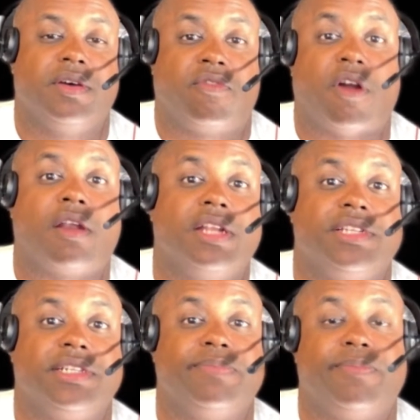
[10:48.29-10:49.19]
for all
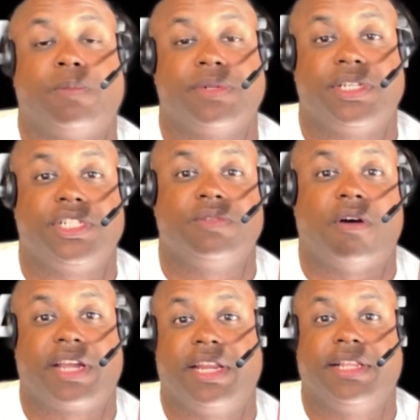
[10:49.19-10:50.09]
intents and purposes, you are
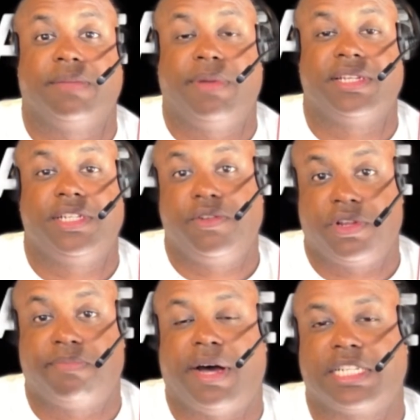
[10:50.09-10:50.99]
getting the best deal you can
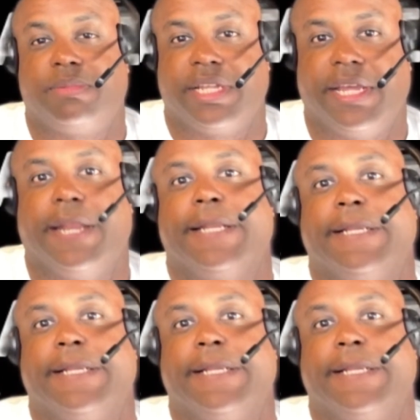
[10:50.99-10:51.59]
possibly get.